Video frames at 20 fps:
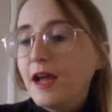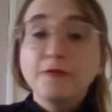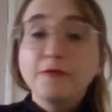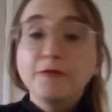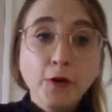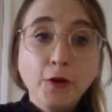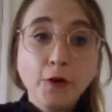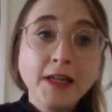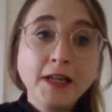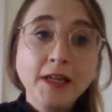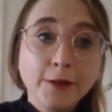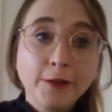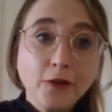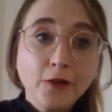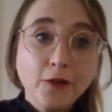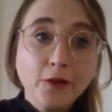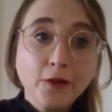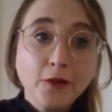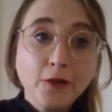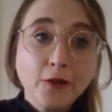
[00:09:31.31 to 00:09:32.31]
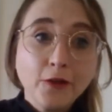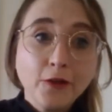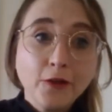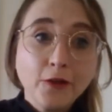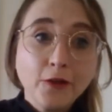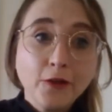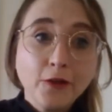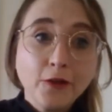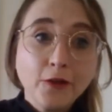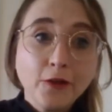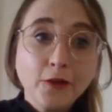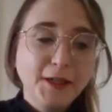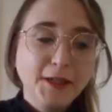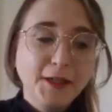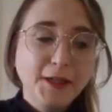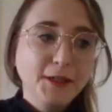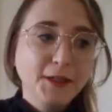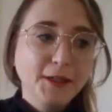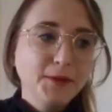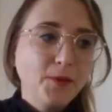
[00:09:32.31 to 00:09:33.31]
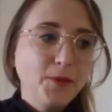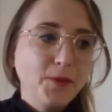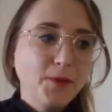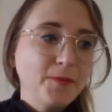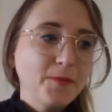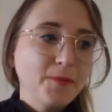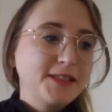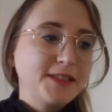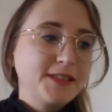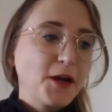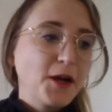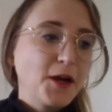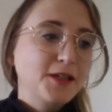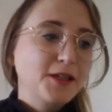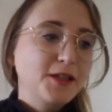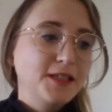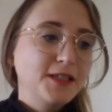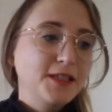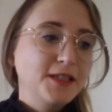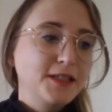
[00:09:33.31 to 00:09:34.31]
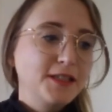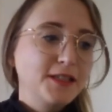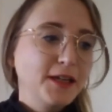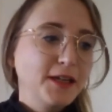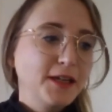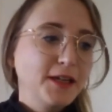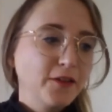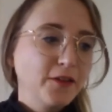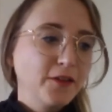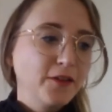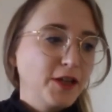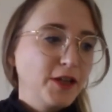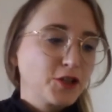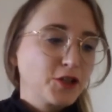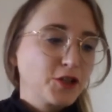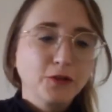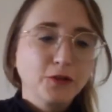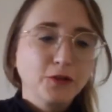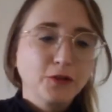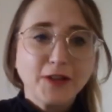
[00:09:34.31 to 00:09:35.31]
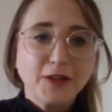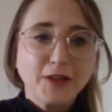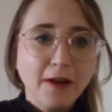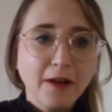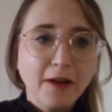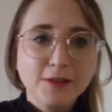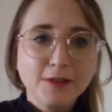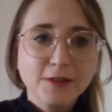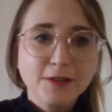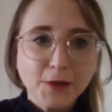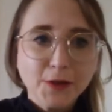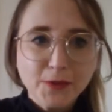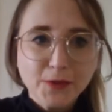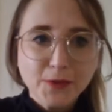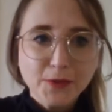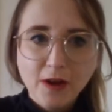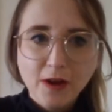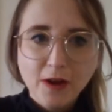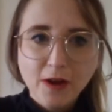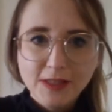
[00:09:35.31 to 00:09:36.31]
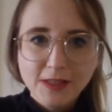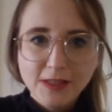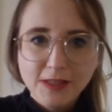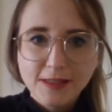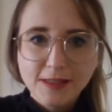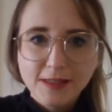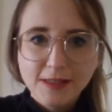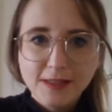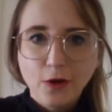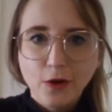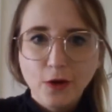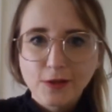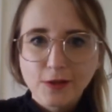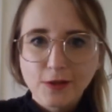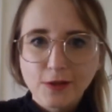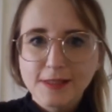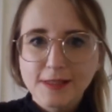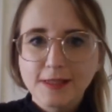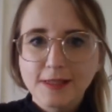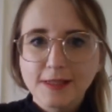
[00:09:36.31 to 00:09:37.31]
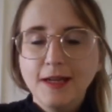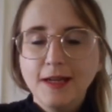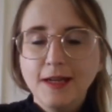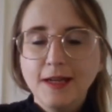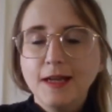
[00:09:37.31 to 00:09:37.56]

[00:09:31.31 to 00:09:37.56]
funnily enough, actually, when we started, the official council response to us